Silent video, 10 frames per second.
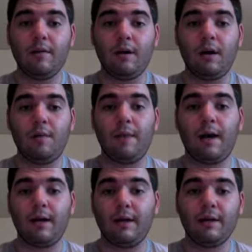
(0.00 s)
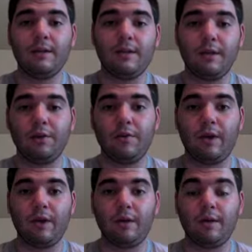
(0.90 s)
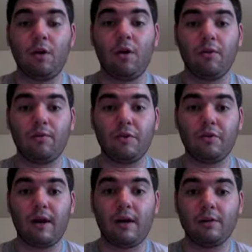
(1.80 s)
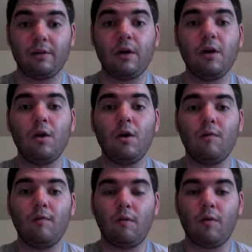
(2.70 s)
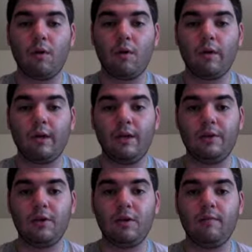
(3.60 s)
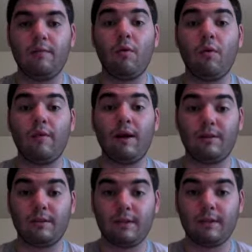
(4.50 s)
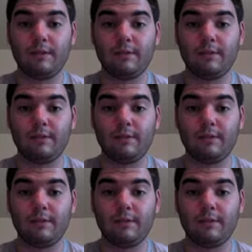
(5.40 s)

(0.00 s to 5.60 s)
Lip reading: I continued and did all 3 trials for each 4 vital signs.